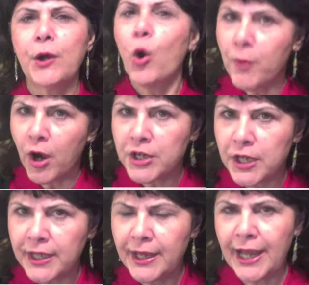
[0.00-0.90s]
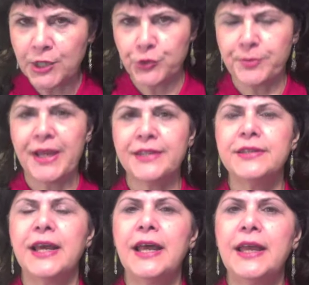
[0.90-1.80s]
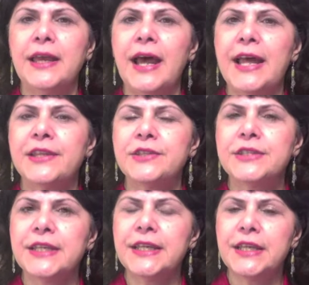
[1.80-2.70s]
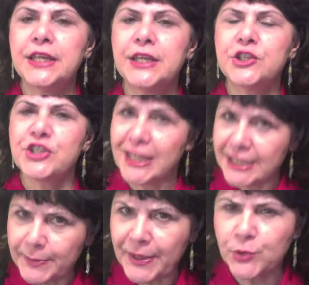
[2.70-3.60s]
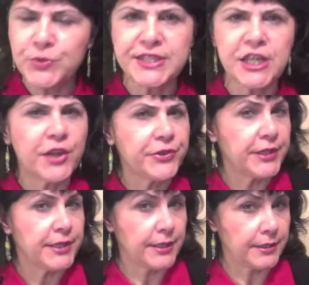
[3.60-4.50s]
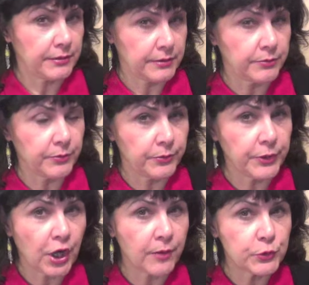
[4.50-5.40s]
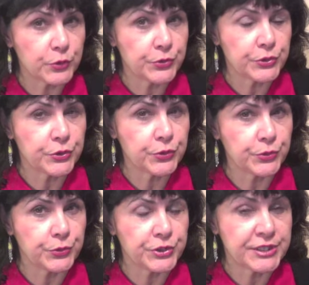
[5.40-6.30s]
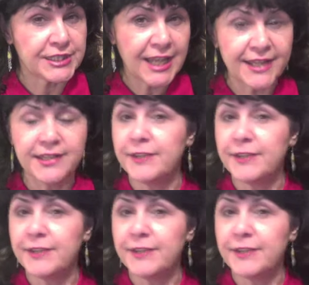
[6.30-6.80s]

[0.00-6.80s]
Homa uh, uh, and uh, Jalil Behrouzi, I think we come to, to 10.